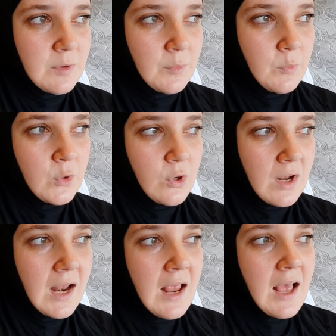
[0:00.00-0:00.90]
but we were
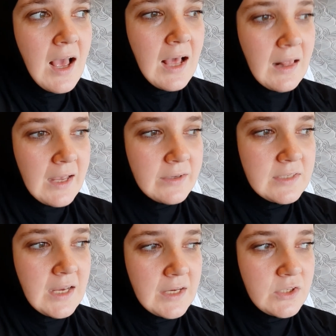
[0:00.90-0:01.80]
not allowed
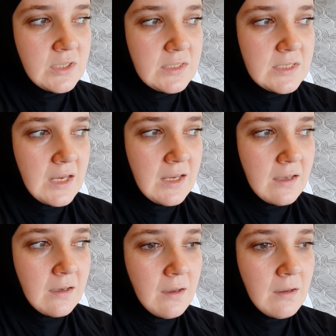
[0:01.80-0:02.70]
to actually
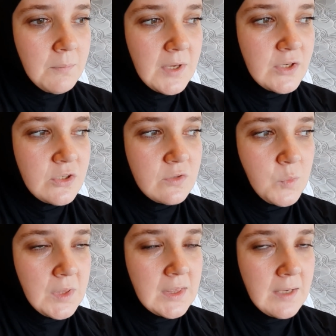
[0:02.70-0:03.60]
take pictures
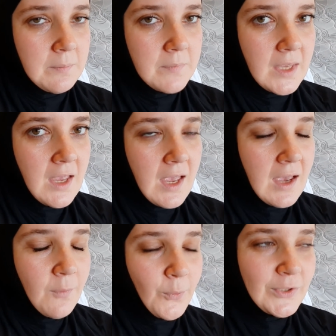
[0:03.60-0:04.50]
with them,
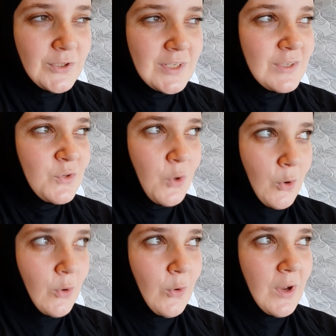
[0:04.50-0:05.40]
which is
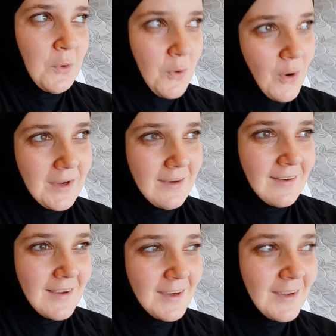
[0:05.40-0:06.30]
so
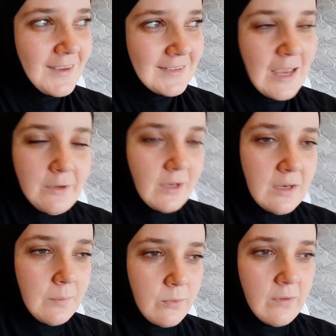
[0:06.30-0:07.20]
annoying. How are you going
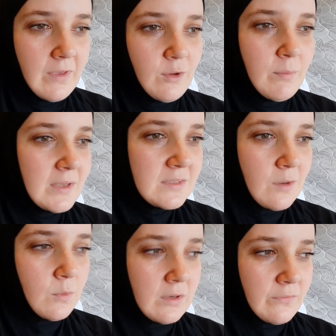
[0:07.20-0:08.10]
to prove that you met
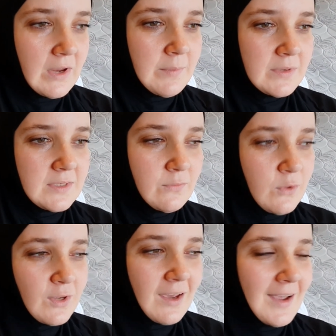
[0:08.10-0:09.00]
someone famous if
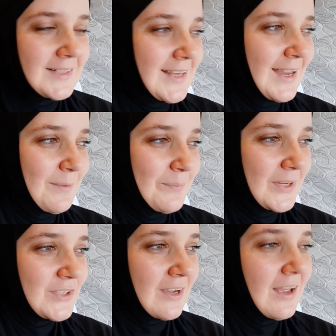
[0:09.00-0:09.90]
you can't take a
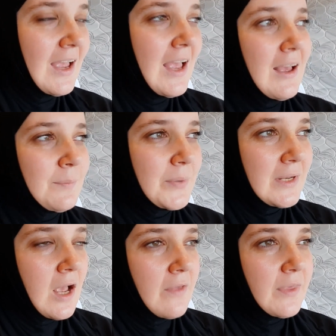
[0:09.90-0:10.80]
picture?
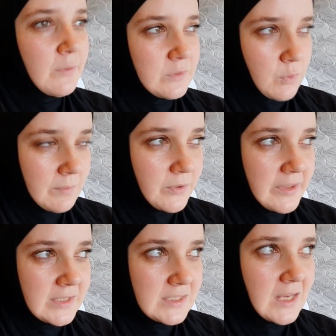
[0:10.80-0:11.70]
But there was one
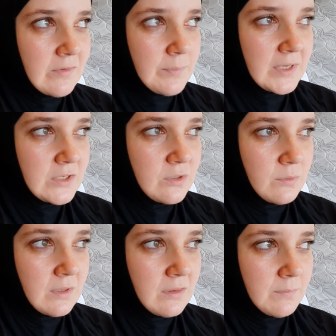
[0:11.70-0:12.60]
boy that did have a picture
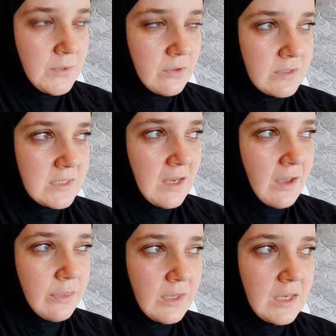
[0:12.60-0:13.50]
with Beyonce. I
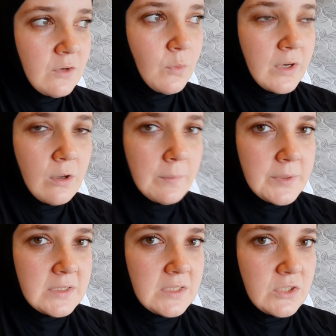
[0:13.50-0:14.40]
think he'd won a
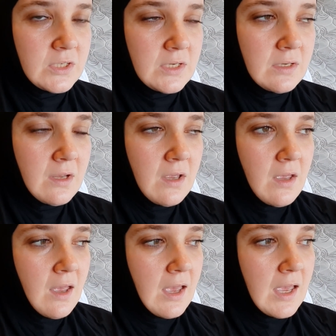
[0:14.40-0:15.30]
competition
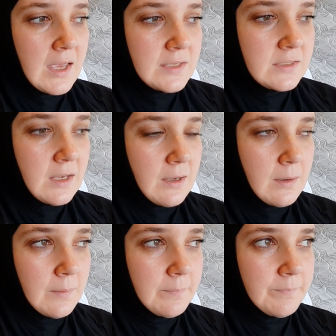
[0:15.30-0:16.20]

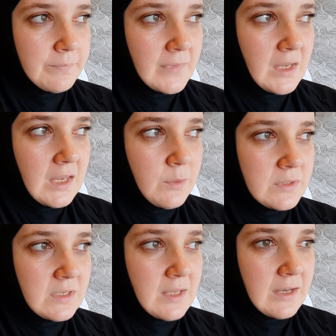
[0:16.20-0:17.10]
and he
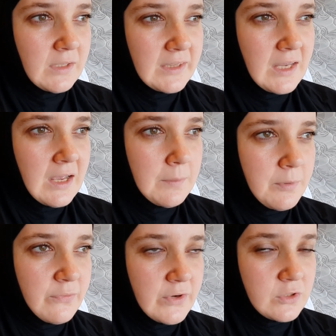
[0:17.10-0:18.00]
was allowed, like, they had a
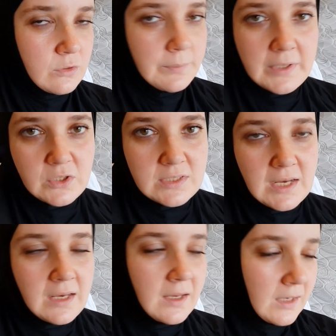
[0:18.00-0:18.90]
professional picture
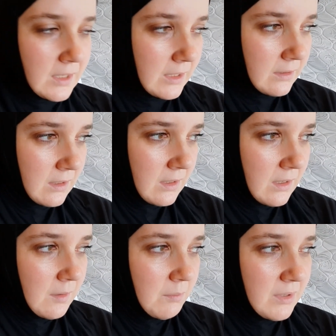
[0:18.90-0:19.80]
taken. And
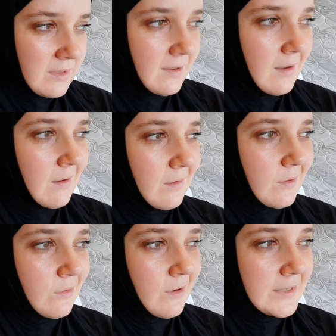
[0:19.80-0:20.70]
but yeah,
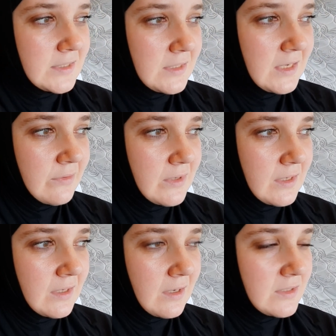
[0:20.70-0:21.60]
you know, I didn't
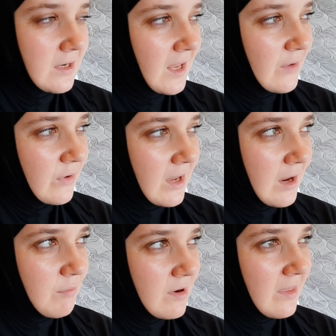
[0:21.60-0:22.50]
even, did I have a
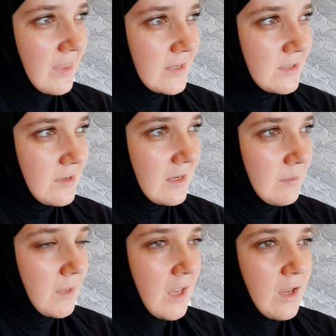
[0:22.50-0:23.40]
camera at that
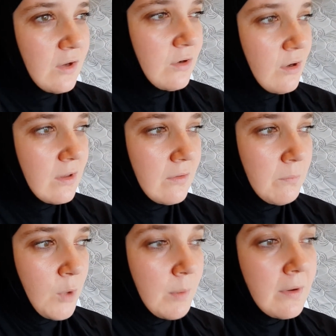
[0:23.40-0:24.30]
time? You know,
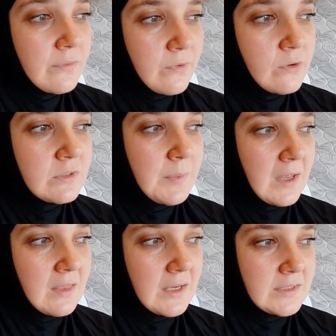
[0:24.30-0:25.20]
mobile phones
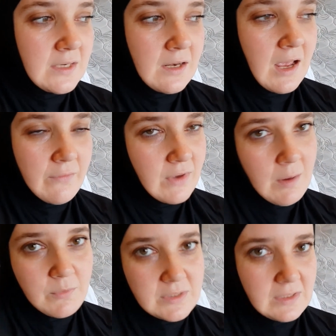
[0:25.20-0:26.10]
back then didn't have
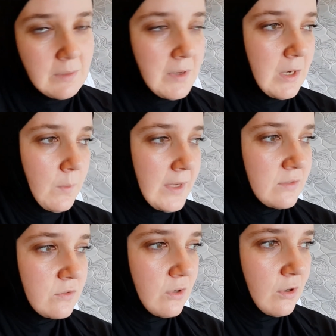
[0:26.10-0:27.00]
cameras in them anyway.
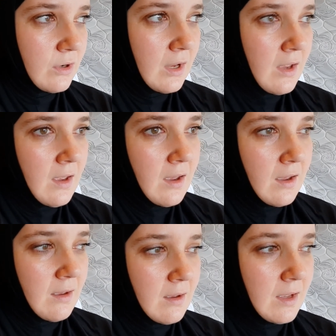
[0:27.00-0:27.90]
So,
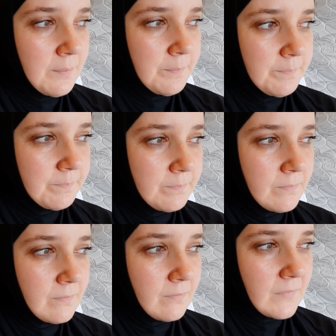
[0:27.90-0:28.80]

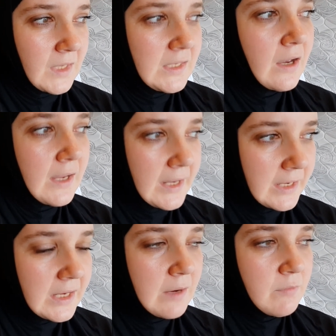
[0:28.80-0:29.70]
yeah, I had a
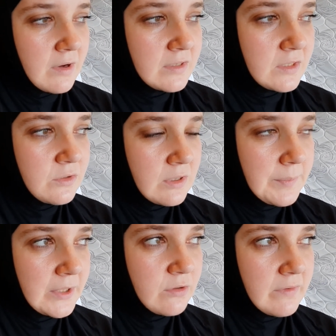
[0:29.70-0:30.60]
camera because I took a
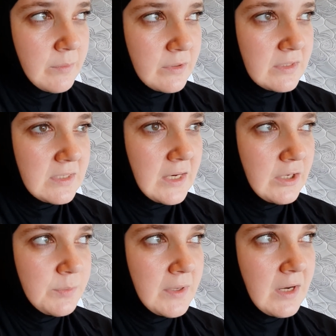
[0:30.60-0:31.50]
picture of them on
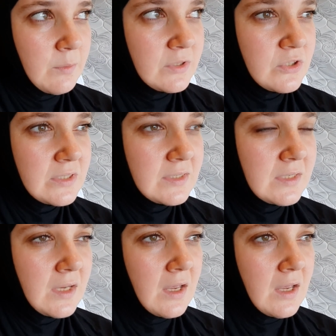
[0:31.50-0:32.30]
stage, but it was just